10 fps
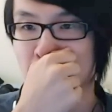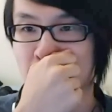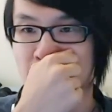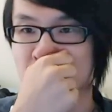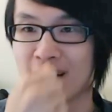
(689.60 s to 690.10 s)

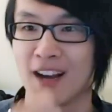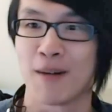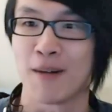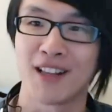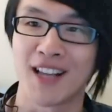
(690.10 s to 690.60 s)
So I,
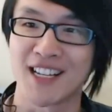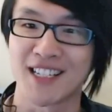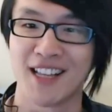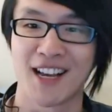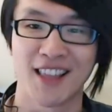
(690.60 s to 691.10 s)
apparently I
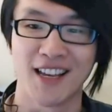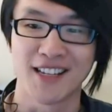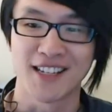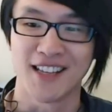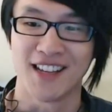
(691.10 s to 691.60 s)
select
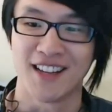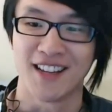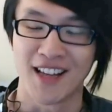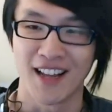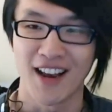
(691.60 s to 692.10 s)
this, and then
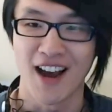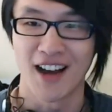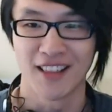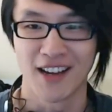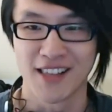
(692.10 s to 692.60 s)
that
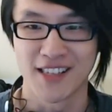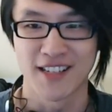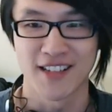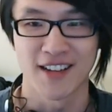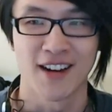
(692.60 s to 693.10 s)

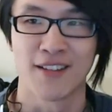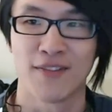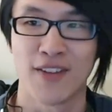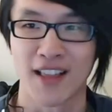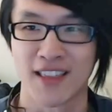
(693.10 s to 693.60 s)
highlights um, the
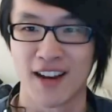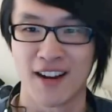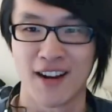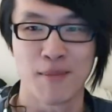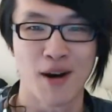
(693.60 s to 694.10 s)
fact that I
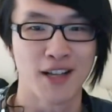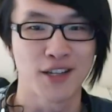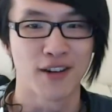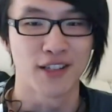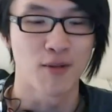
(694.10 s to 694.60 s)
am
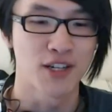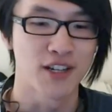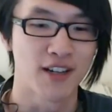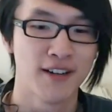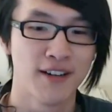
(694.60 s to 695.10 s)
answering this
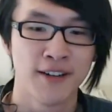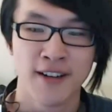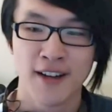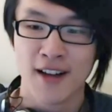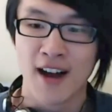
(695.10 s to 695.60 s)
question.
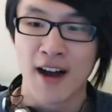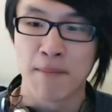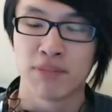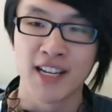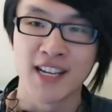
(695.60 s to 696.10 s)
Um,
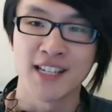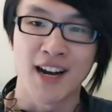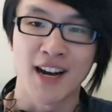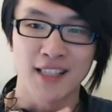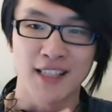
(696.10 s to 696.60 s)
please,
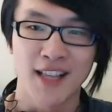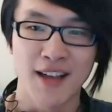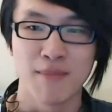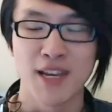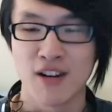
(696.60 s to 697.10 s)
guys,
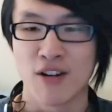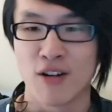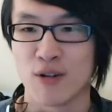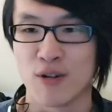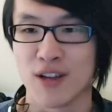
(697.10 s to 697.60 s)
let me
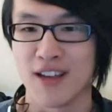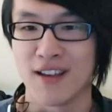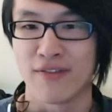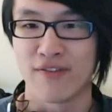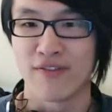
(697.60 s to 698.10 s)
know
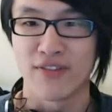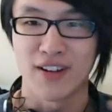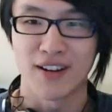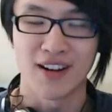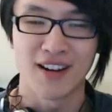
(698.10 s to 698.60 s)
if
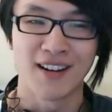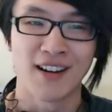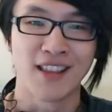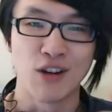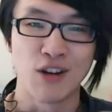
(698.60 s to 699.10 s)

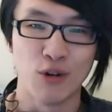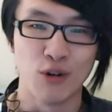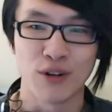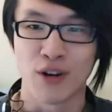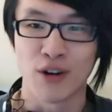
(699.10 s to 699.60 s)
uh, the
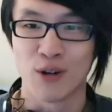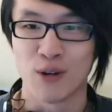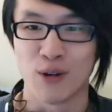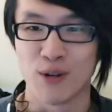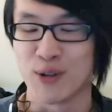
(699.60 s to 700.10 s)

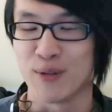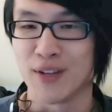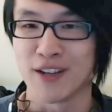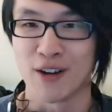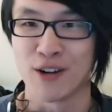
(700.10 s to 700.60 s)
audio or the
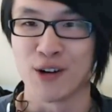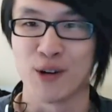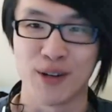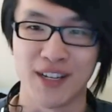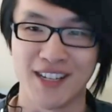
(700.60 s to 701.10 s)
video
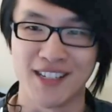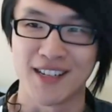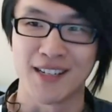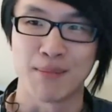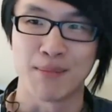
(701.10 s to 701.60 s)
is,
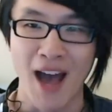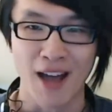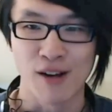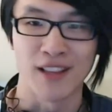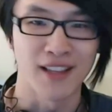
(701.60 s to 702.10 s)
is bad
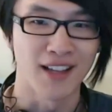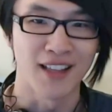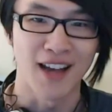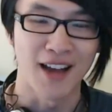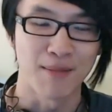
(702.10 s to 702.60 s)
or anything like
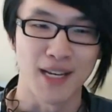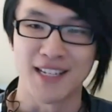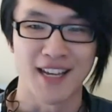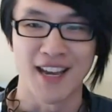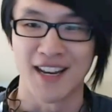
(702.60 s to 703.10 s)
that, because,
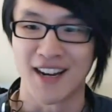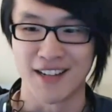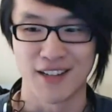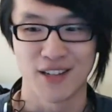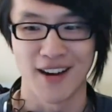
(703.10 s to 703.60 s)
again, I,
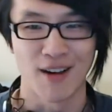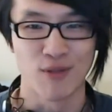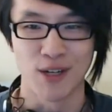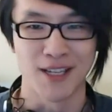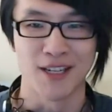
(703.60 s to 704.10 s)
I
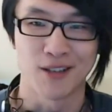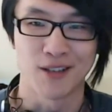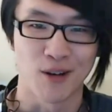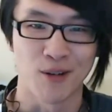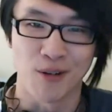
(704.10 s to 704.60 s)
really
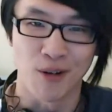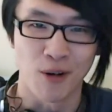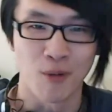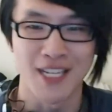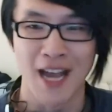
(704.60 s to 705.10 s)
don't know
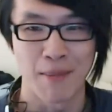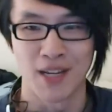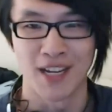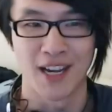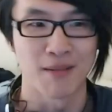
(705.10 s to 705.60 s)
what's
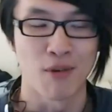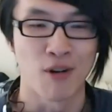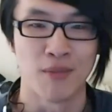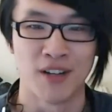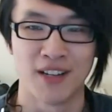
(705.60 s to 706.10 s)
happening at the
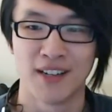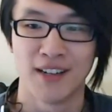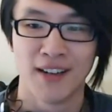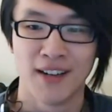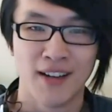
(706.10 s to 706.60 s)
moment.
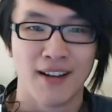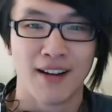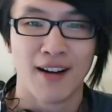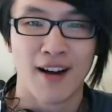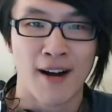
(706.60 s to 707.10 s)

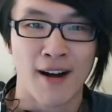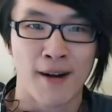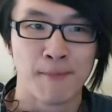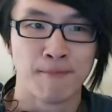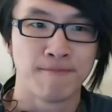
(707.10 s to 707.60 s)

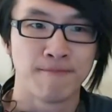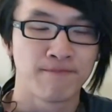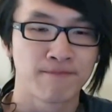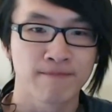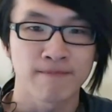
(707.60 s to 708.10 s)
Um,
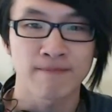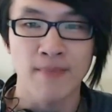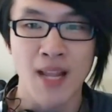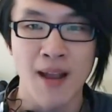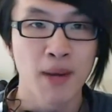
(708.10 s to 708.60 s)

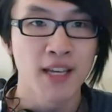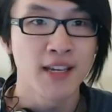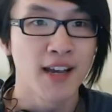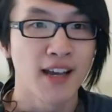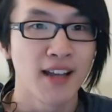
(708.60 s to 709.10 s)
but, yeah,
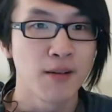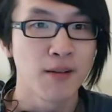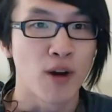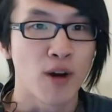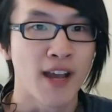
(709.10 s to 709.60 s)

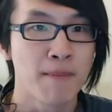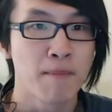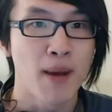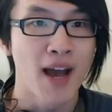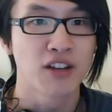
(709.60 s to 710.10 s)
anyway,
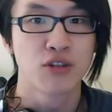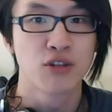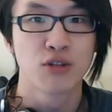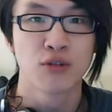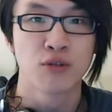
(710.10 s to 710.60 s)
back
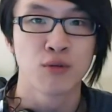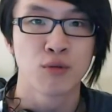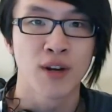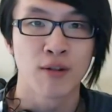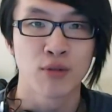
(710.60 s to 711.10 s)
to
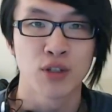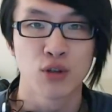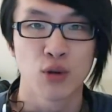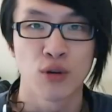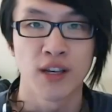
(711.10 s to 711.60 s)
what I was
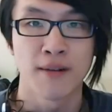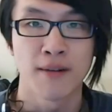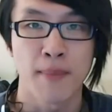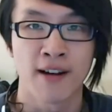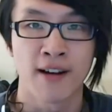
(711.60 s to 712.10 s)
talking
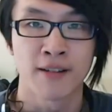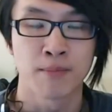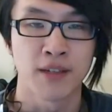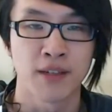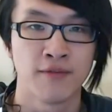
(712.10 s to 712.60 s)
about
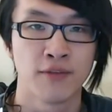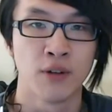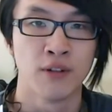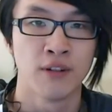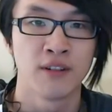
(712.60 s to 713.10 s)

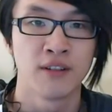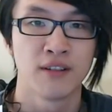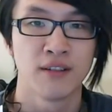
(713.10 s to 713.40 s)
before.